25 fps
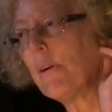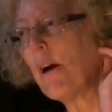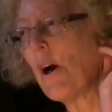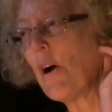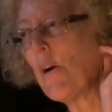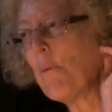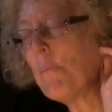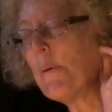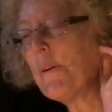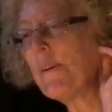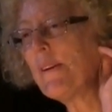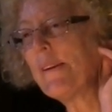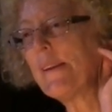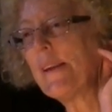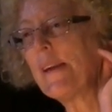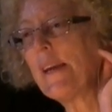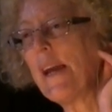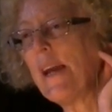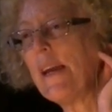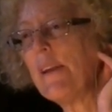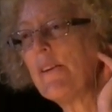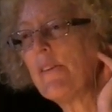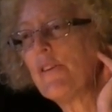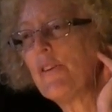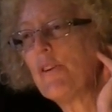opens the
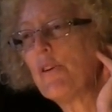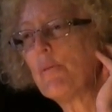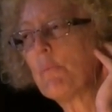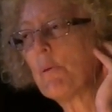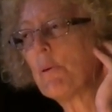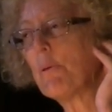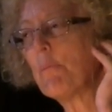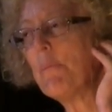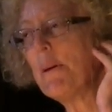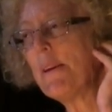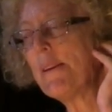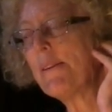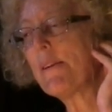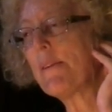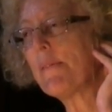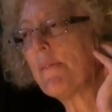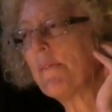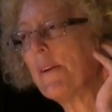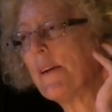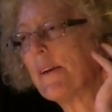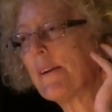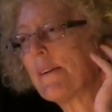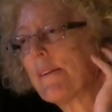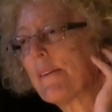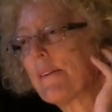gates to
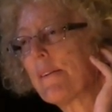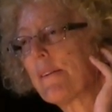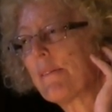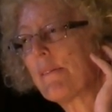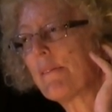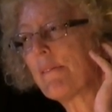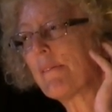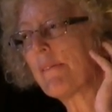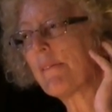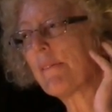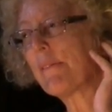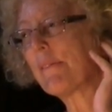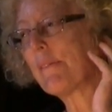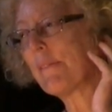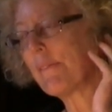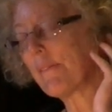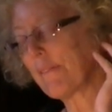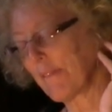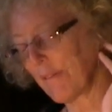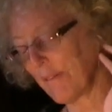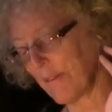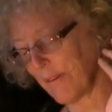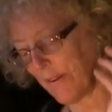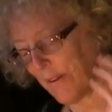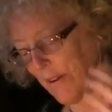permissiveness,
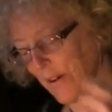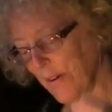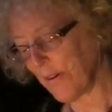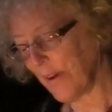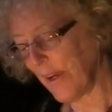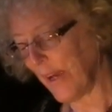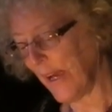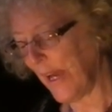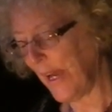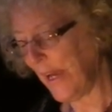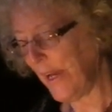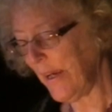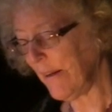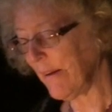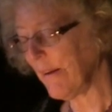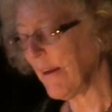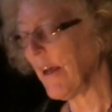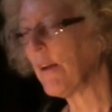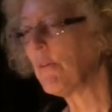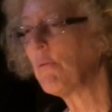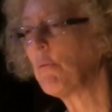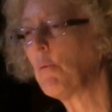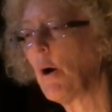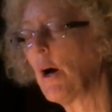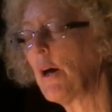
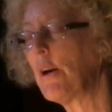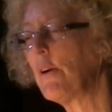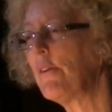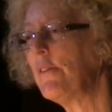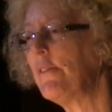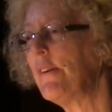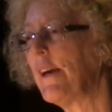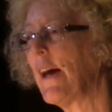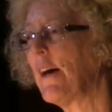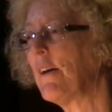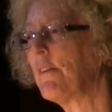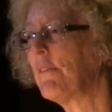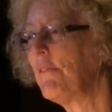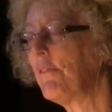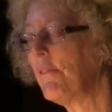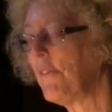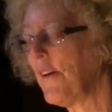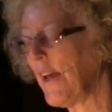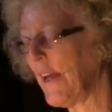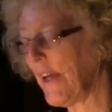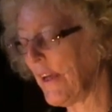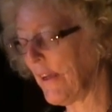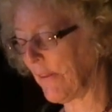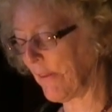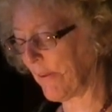and watered down
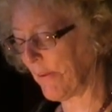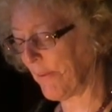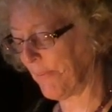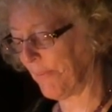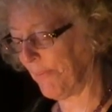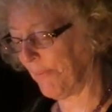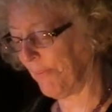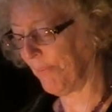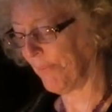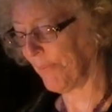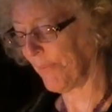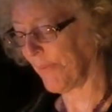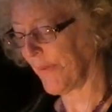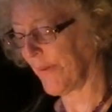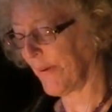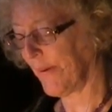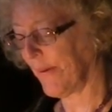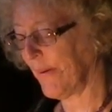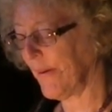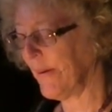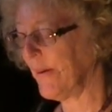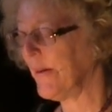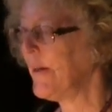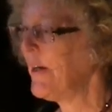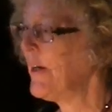faith.
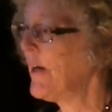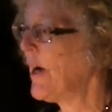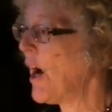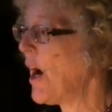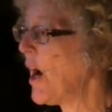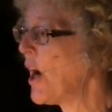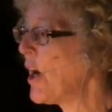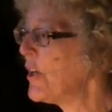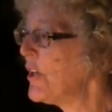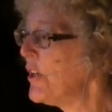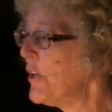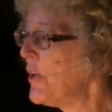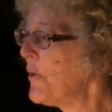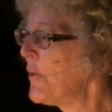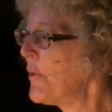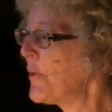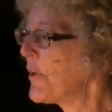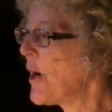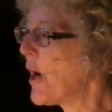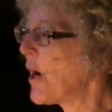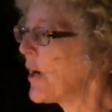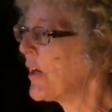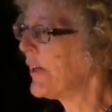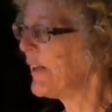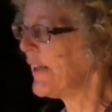Our youth
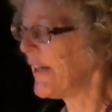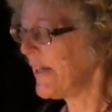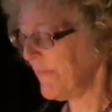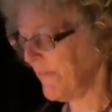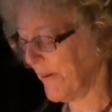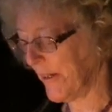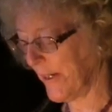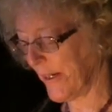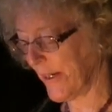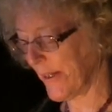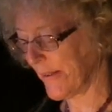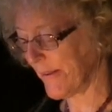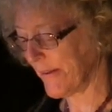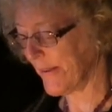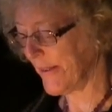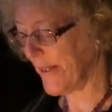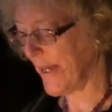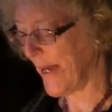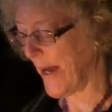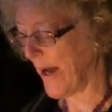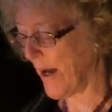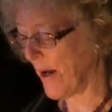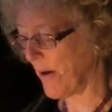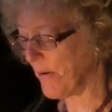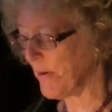are leaving us
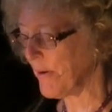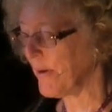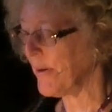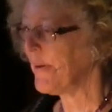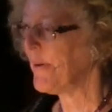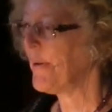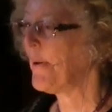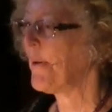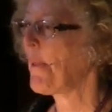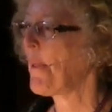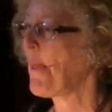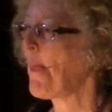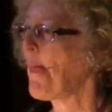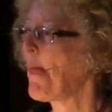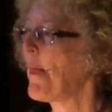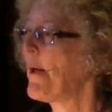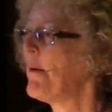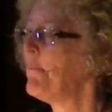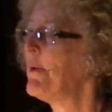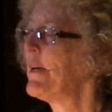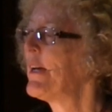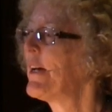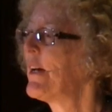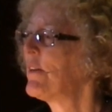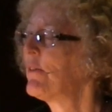now
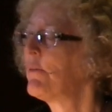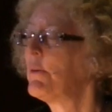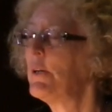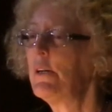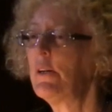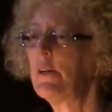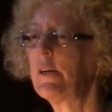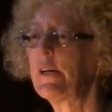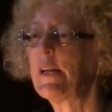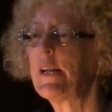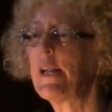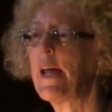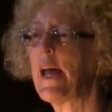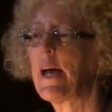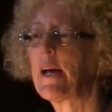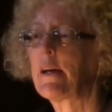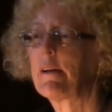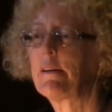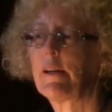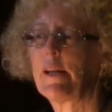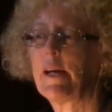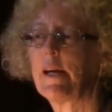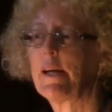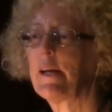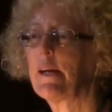because we look and
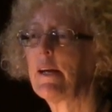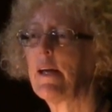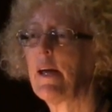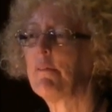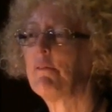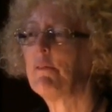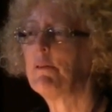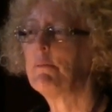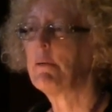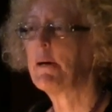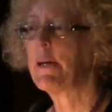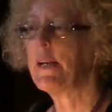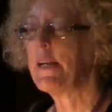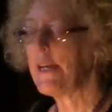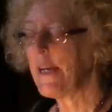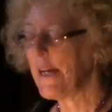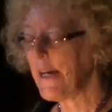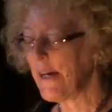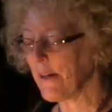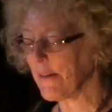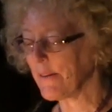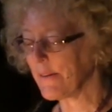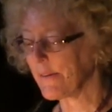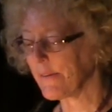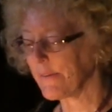act like everybody
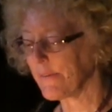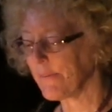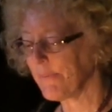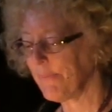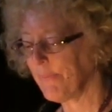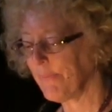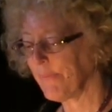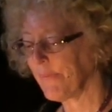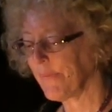else.